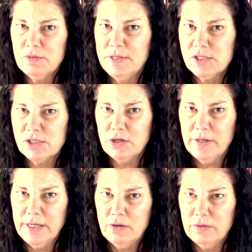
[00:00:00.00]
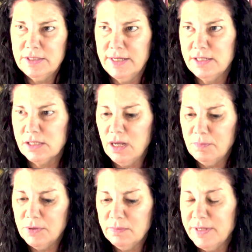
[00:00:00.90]
me starting. It only takes a
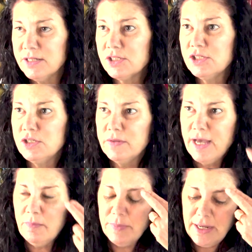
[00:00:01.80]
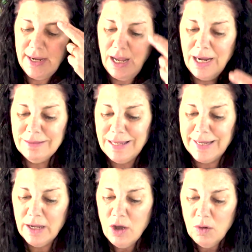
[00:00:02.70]
couple of minutes to do that, but I
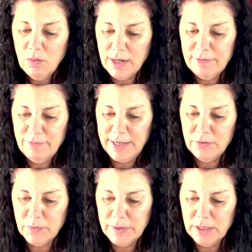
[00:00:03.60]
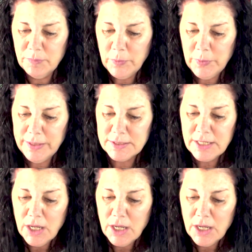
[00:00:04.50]
highlight what I find really important.